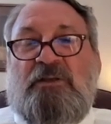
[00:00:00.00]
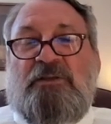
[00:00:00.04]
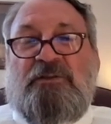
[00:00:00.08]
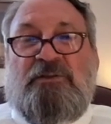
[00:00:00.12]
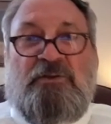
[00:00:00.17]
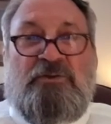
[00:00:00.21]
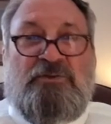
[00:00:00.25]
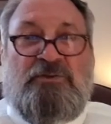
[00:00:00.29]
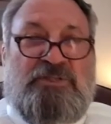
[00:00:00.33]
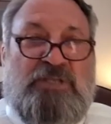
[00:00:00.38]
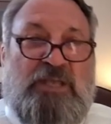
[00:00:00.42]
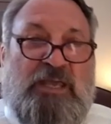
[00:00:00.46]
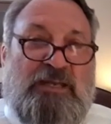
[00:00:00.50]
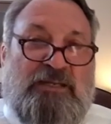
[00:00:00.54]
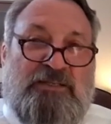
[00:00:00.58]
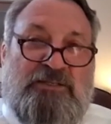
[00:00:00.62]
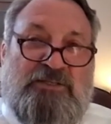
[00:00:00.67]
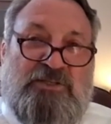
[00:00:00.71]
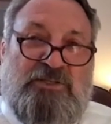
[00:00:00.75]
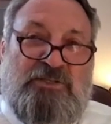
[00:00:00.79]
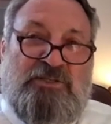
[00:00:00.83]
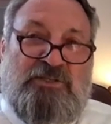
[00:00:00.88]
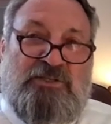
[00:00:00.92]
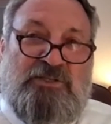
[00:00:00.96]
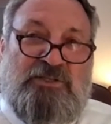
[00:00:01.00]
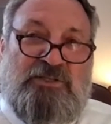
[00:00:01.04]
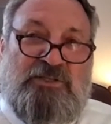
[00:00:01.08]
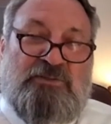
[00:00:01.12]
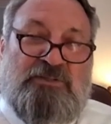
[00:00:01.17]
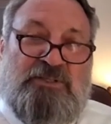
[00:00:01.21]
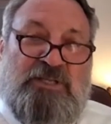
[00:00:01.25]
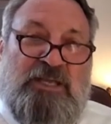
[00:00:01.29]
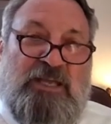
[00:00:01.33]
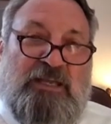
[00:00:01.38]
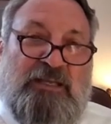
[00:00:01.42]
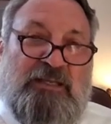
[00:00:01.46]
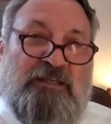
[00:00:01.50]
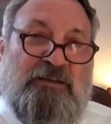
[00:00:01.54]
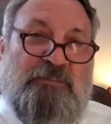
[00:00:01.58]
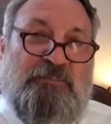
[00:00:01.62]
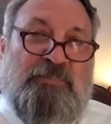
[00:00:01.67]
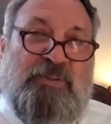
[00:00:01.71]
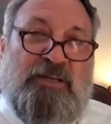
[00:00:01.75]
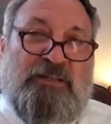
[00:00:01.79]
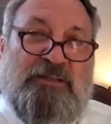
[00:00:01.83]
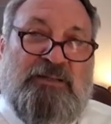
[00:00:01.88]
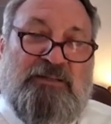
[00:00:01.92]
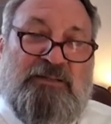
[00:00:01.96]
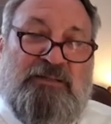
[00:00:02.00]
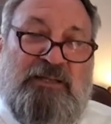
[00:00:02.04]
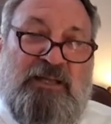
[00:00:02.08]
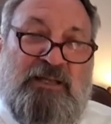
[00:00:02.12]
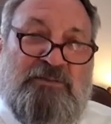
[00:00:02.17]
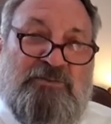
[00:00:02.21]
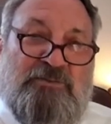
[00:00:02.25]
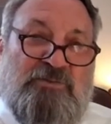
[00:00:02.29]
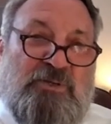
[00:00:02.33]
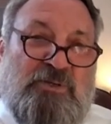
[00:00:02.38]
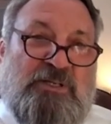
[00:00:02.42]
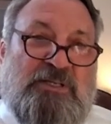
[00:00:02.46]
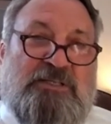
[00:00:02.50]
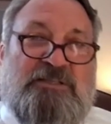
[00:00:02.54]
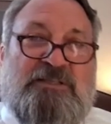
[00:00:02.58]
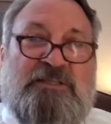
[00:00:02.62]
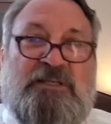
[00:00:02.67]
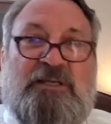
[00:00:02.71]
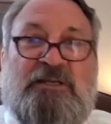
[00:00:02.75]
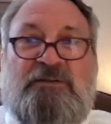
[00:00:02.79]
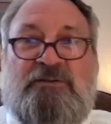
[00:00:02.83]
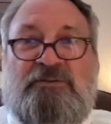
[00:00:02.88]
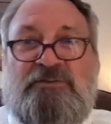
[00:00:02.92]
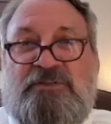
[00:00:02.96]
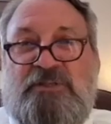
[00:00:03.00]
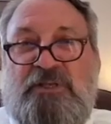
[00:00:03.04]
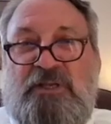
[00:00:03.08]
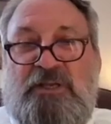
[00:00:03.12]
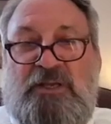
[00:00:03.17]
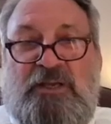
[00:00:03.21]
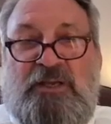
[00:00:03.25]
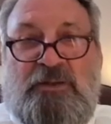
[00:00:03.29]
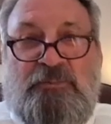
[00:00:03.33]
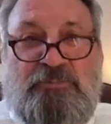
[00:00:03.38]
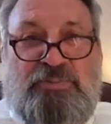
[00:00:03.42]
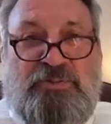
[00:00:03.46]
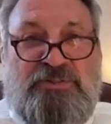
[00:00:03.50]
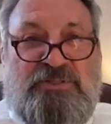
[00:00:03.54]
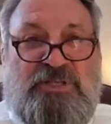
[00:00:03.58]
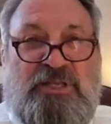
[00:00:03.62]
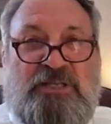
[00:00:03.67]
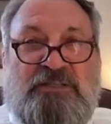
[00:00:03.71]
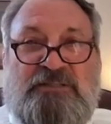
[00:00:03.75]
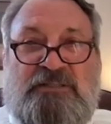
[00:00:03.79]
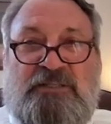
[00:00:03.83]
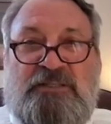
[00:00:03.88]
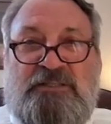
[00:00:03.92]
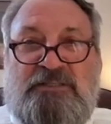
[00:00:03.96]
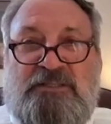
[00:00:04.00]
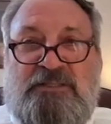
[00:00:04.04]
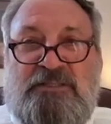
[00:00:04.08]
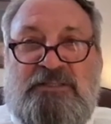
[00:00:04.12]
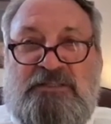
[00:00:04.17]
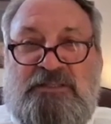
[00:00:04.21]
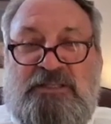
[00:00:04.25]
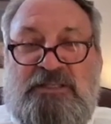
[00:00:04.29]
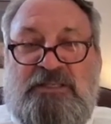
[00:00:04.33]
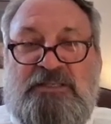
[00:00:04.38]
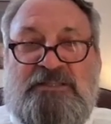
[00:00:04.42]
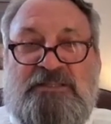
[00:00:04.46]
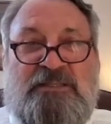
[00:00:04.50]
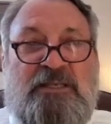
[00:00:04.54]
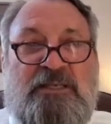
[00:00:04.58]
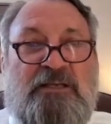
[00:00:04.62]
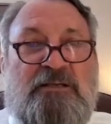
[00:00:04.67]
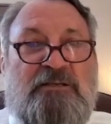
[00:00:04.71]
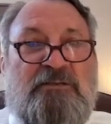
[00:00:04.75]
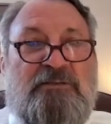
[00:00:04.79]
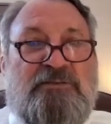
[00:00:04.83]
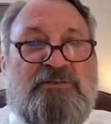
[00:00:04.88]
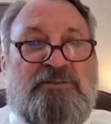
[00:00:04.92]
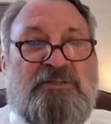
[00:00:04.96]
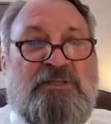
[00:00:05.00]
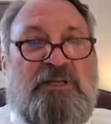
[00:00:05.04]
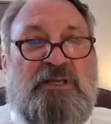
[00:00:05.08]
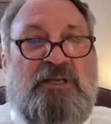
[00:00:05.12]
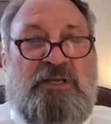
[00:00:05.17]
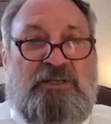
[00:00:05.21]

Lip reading: Those antigens are taken up by the dendritic cells, presented to T cells.